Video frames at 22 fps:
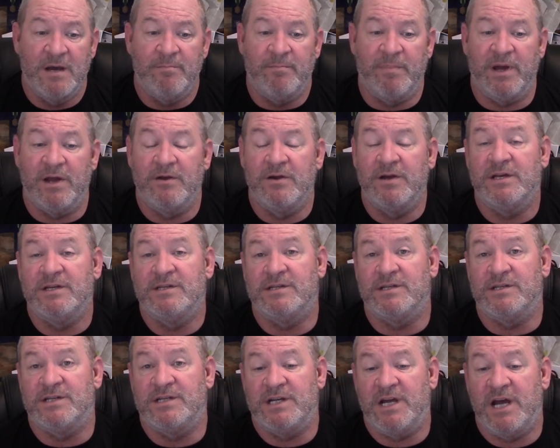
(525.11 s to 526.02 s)
bearings
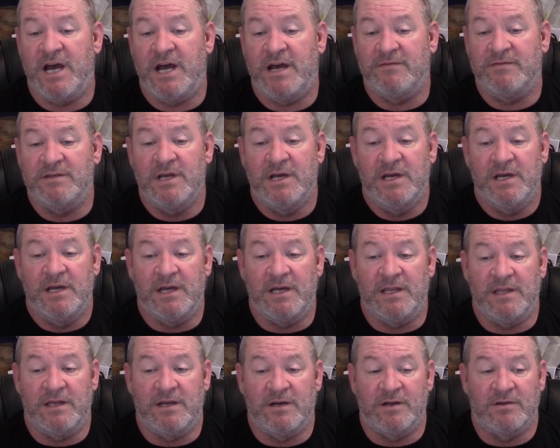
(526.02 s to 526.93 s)
and shafts,
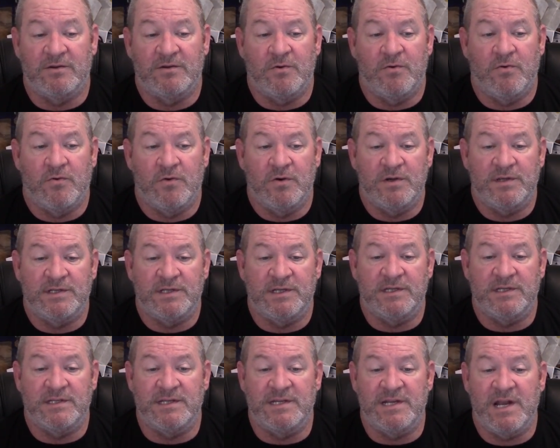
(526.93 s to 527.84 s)
and then, of course,
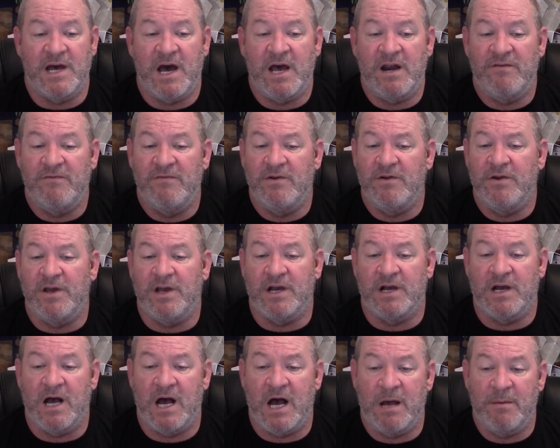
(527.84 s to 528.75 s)
is not a very
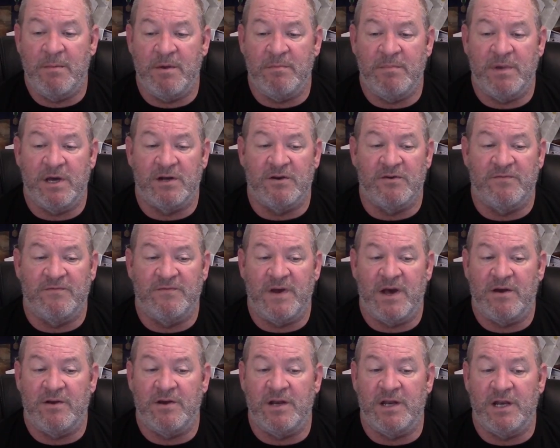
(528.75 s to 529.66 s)
common metal
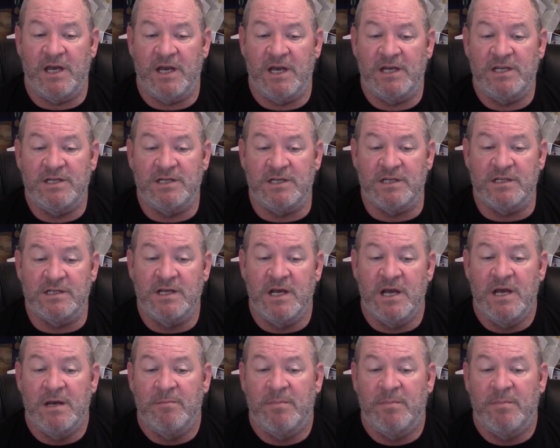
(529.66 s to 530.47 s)
found in engines,